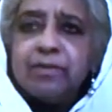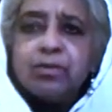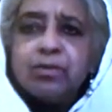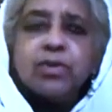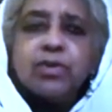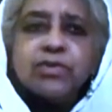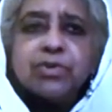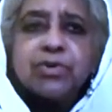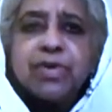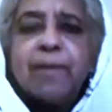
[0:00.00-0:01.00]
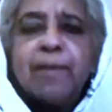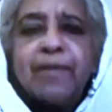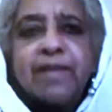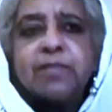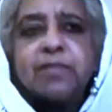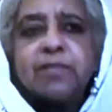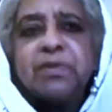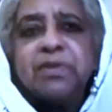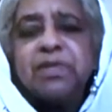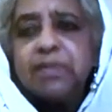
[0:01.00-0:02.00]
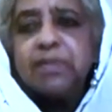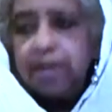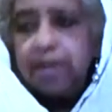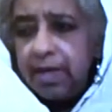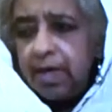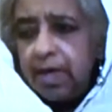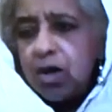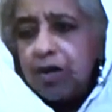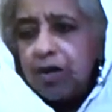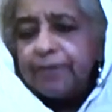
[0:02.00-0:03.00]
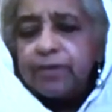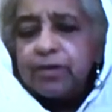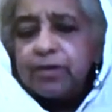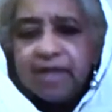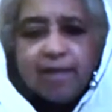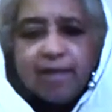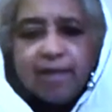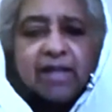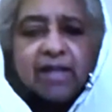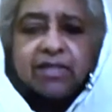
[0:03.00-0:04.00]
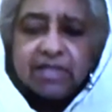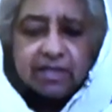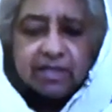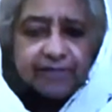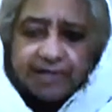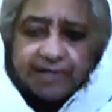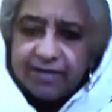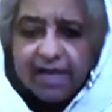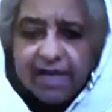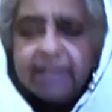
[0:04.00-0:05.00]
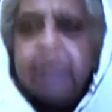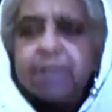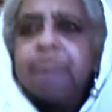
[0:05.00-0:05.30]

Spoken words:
wrote a story about that experience called The First Time I Looked Into the Face of Hate.